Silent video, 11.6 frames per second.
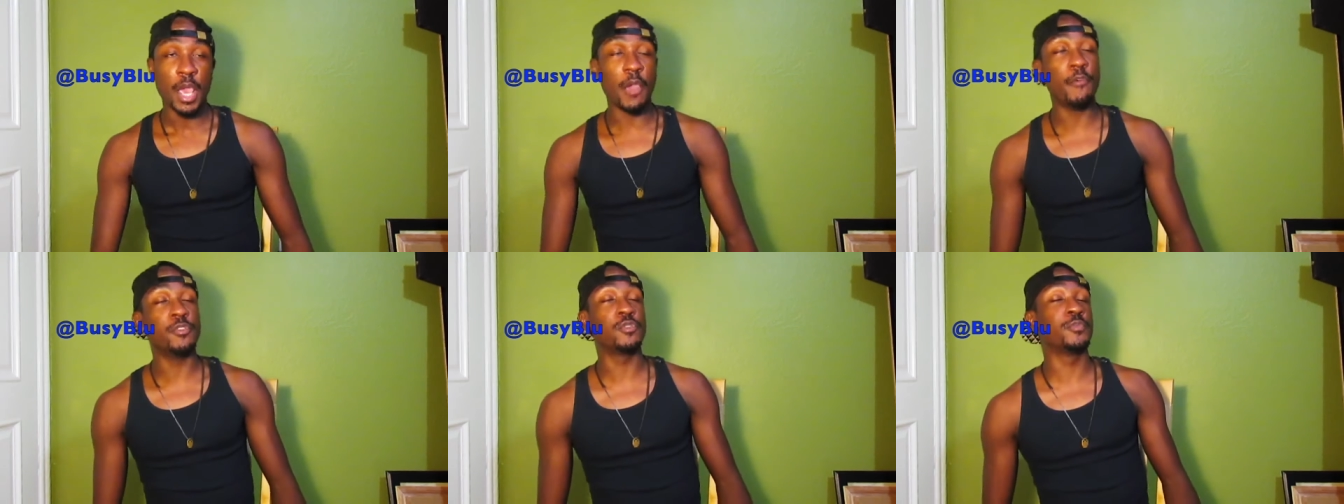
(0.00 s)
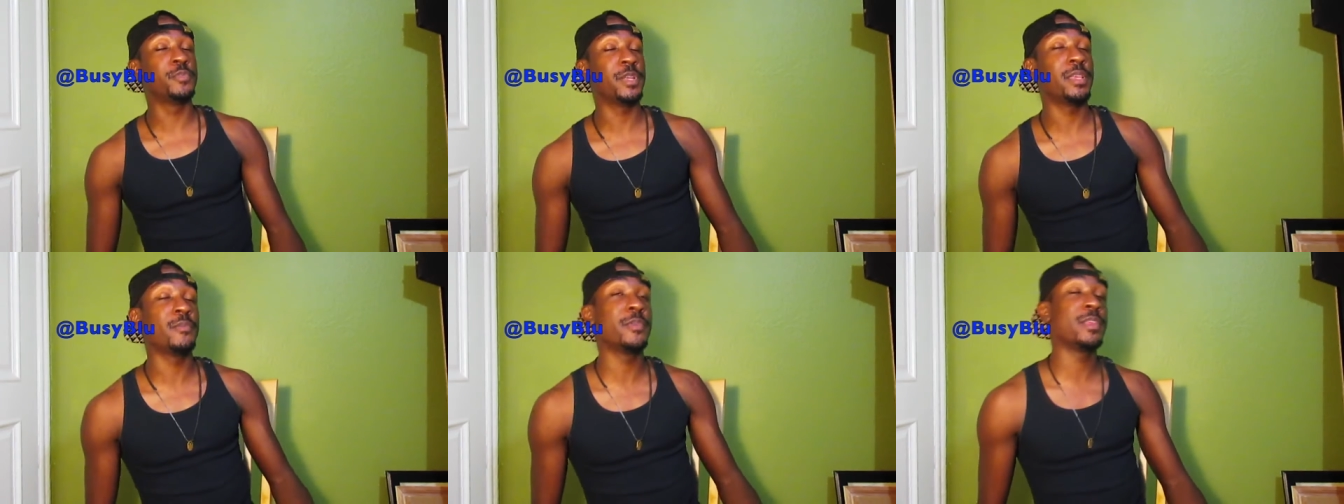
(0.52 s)
It was
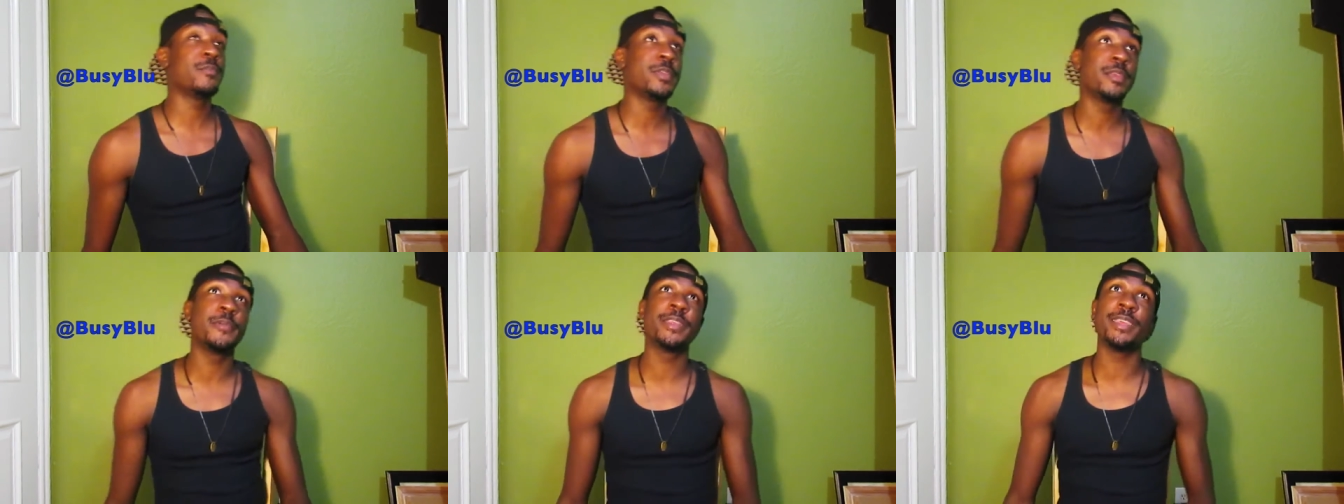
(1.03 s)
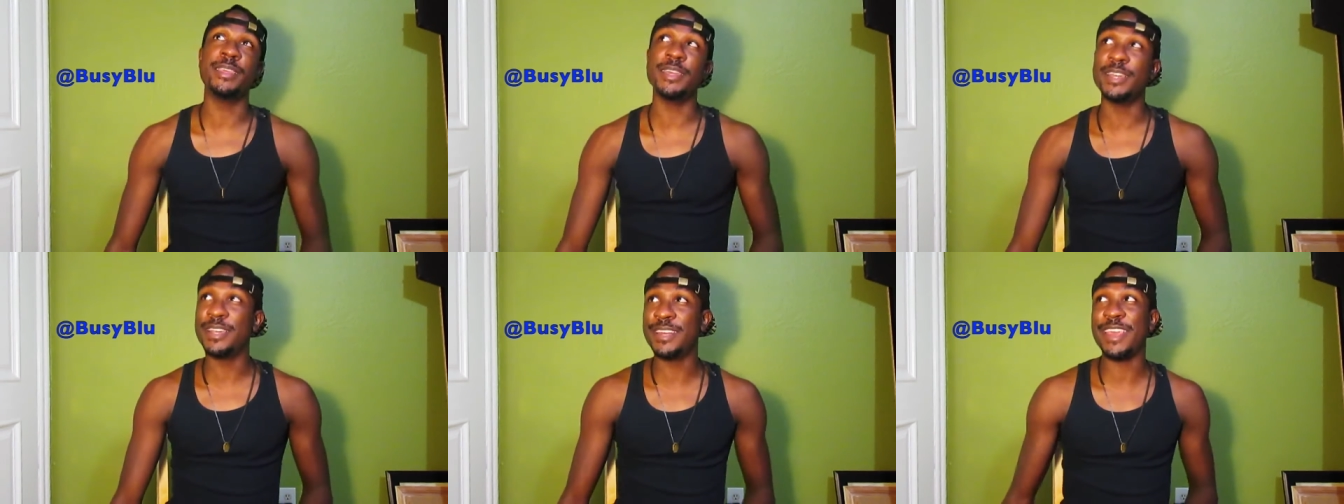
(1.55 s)
really
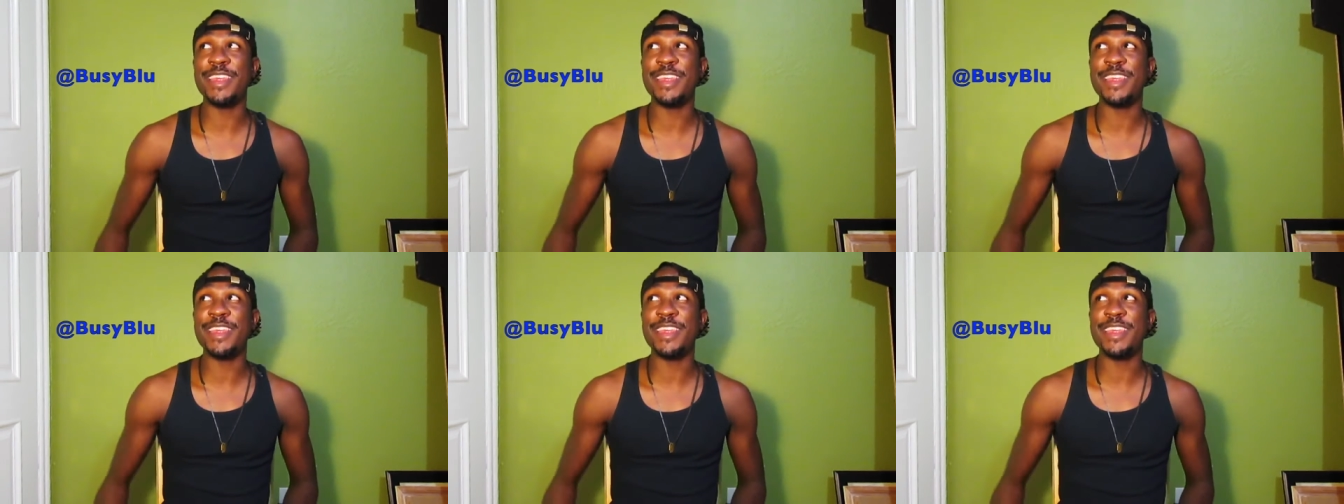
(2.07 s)
good.